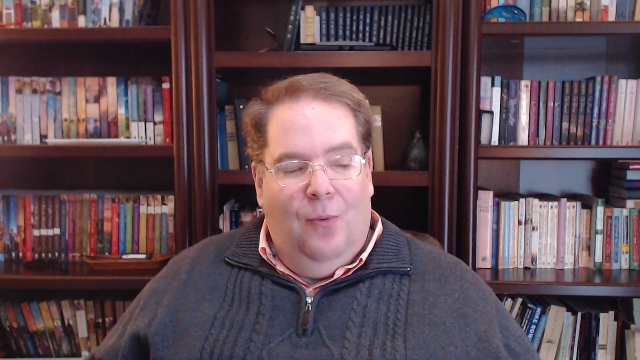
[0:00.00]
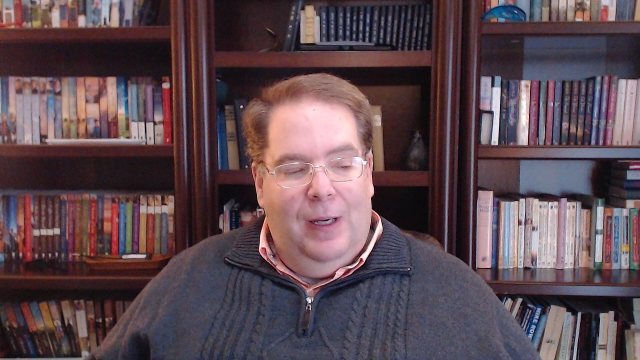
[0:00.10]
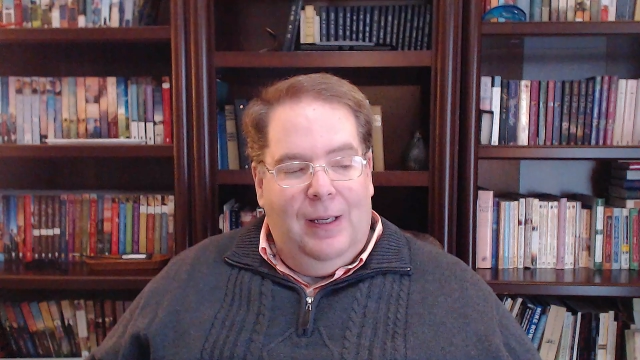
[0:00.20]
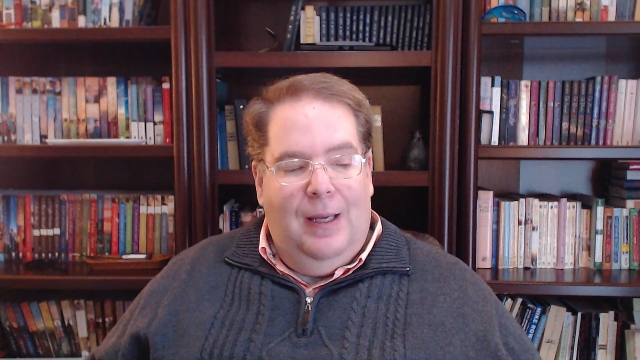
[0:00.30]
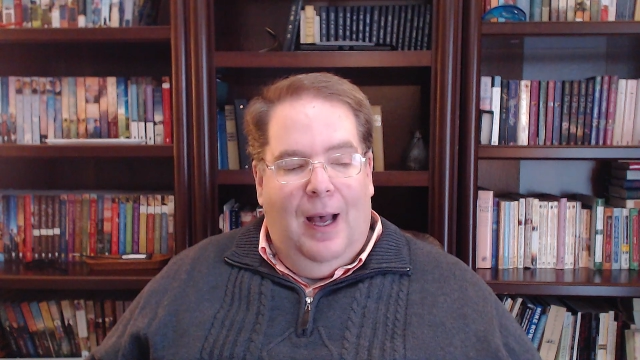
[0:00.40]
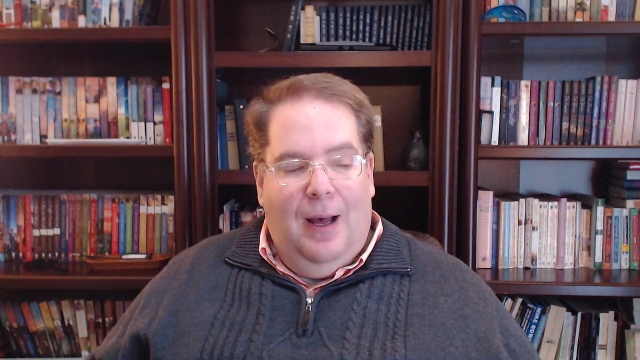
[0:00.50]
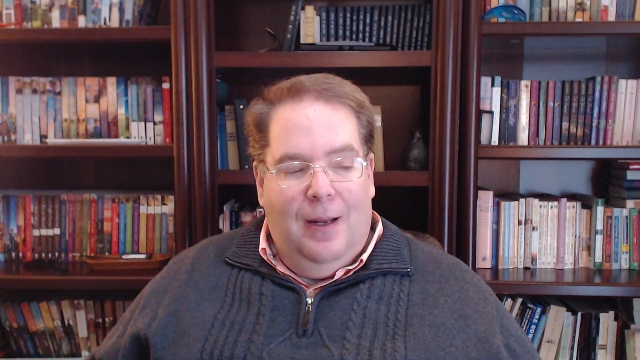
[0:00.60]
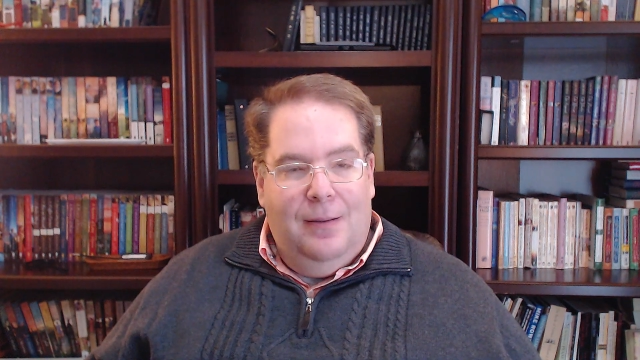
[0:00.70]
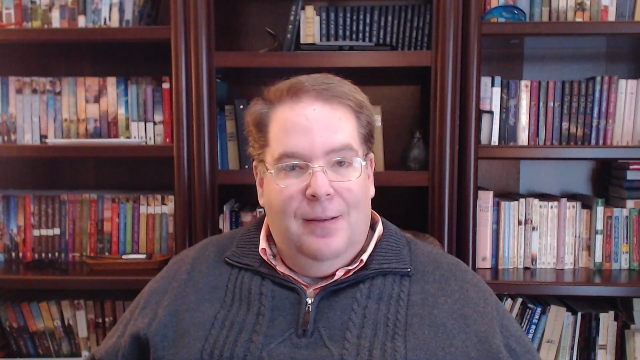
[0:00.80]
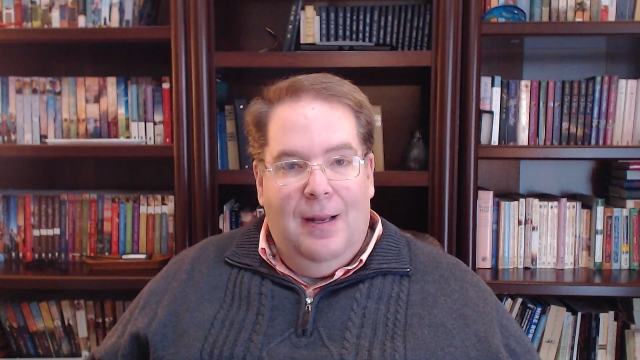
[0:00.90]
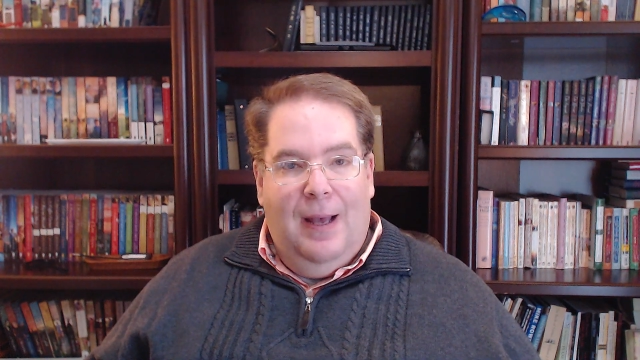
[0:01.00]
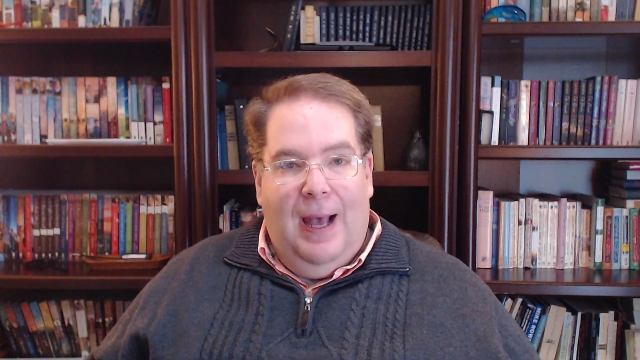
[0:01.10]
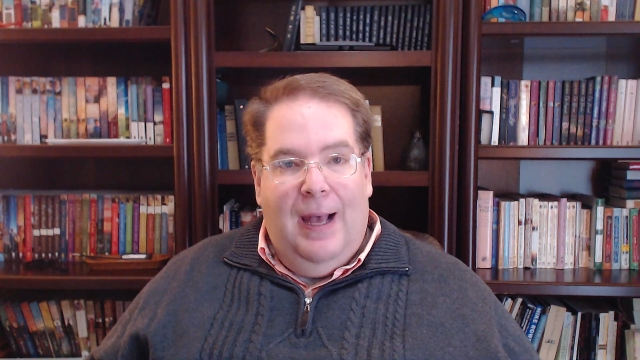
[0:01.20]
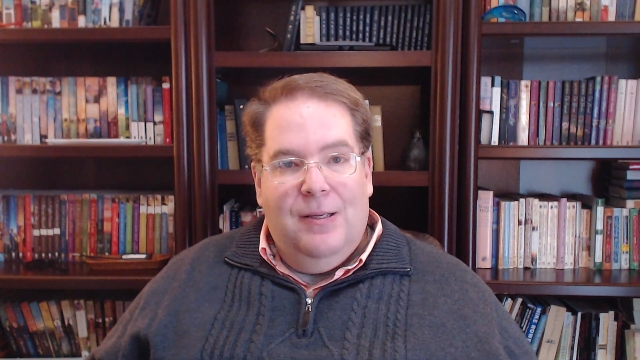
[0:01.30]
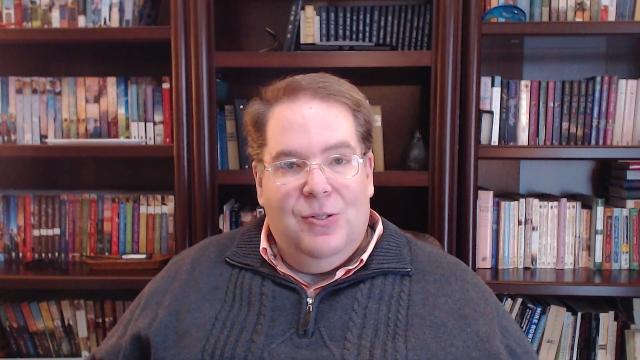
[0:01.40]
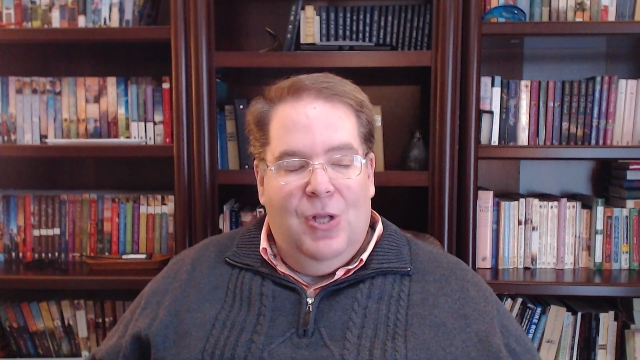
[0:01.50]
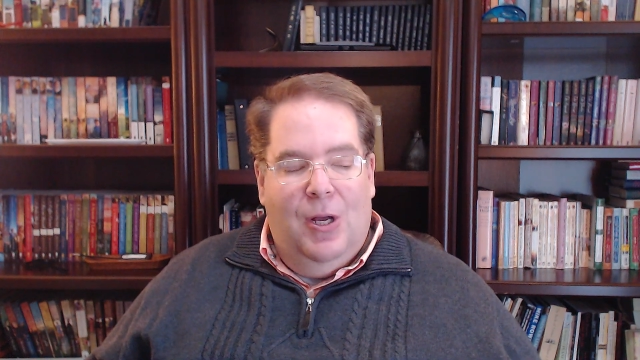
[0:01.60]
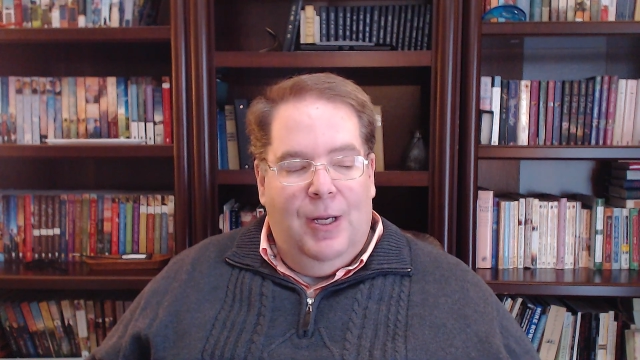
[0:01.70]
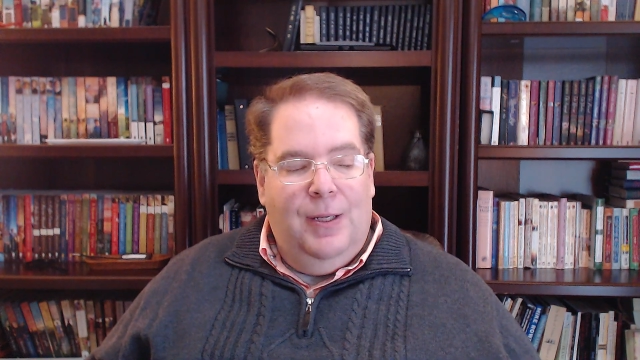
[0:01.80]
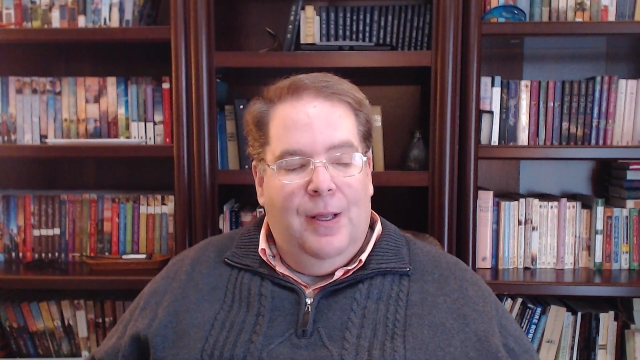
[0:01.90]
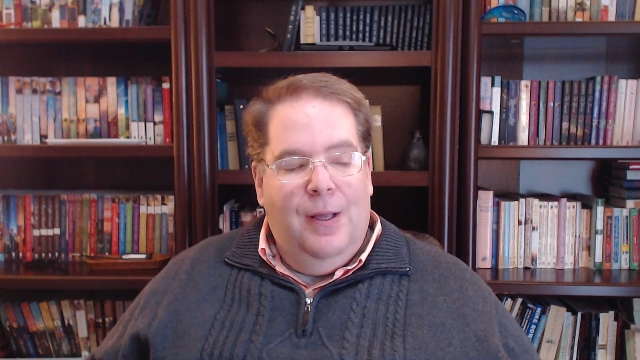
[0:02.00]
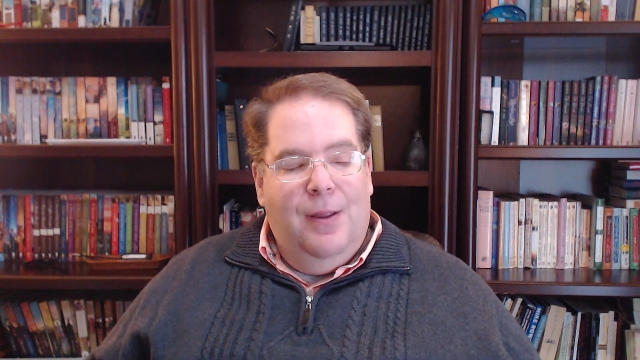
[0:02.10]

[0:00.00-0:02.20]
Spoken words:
what God has done,